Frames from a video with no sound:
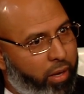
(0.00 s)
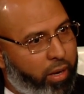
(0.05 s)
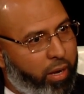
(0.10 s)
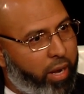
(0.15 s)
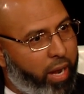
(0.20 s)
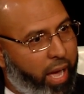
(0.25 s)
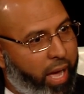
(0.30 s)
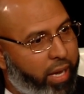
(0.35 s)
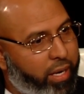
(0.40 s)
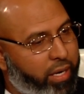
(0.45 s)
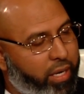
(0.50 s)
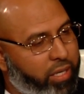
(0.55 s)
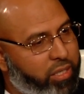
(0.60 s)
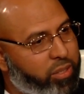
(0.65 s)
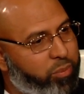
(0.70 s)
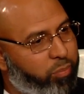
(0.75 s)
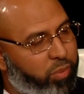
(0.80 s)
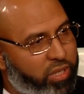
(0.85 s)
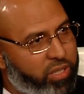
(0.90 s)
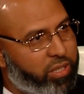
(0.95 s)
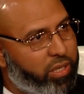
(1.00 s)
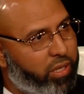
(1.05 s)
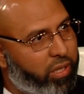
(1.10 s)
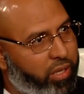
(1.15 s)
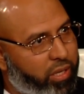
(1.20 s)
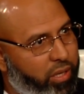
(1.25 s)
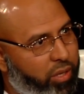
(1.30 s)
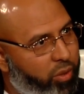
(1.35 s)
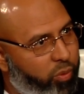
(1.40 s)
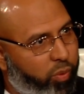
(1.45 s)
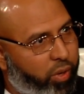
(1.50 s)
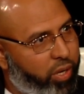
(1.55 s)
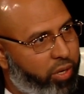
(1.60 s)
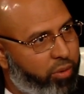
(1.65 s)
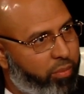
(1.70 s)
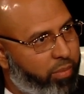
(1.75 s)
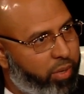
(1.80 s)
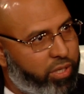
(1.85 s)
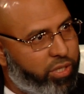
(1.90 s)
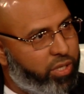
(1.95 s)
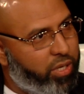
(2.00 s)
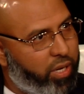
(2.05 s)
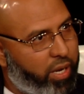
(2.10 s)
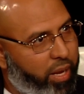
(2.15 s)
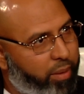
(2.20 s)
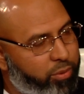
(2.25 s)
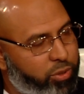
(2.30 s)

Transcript: Not explicitly in the way you mentioned it,